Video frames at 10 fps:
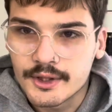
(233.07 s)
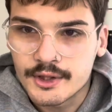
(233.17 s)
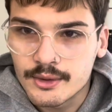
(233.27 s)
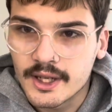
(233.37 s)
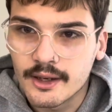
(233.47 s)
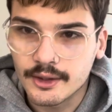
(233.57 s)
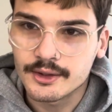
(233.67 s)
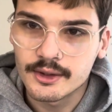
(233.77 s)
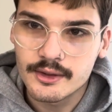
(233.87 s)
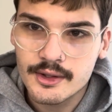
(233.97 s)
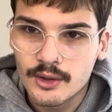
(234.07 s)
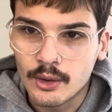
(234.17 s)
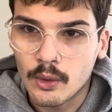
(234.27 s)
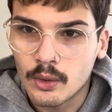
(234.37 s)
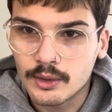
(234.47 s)
2 characters who
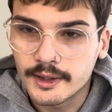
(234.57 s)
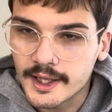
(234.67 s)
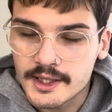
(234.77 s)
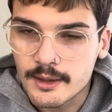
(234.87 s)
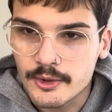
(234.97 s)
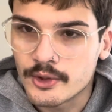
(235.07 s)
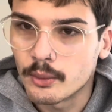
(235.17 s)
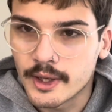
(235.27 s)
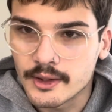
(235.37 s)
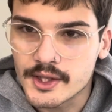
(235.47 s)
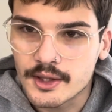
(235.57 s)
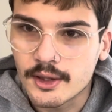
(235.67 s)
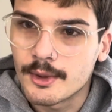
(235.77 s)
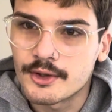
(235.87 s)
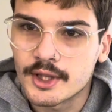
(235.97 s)
hold lightsabers, the weirdest and the
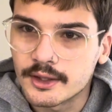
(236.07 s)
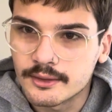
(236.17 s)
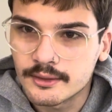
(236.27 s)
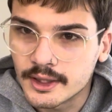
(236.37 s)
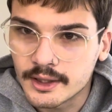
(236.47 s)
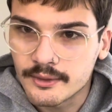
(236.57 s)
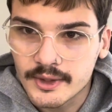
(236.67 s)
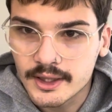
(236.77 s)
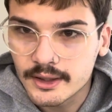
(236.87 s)
most inconvenient,